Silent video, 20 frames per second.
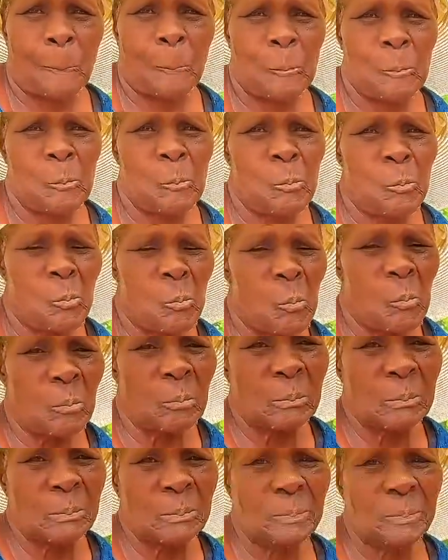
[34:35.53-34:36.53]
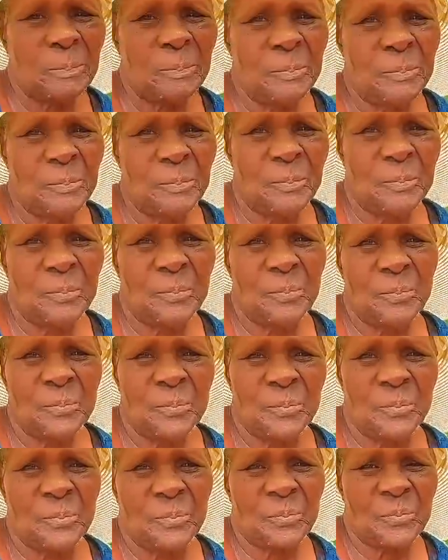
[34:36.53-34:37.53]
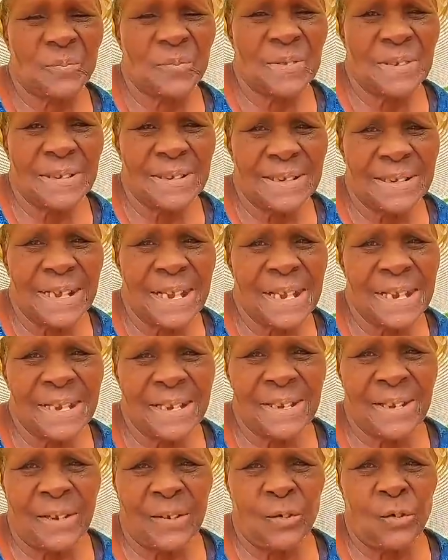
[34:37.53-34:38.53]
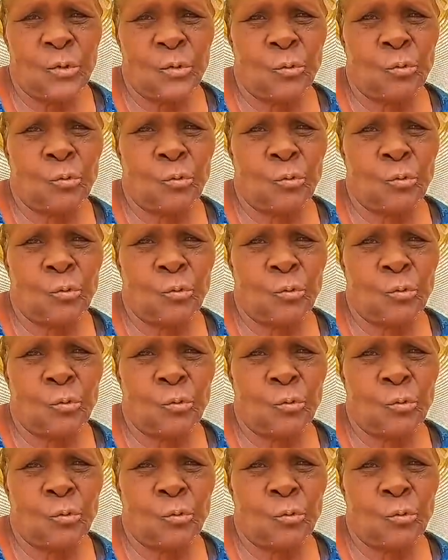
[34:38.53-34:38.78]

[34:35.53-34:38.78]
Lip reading: Turning 82 when? In March.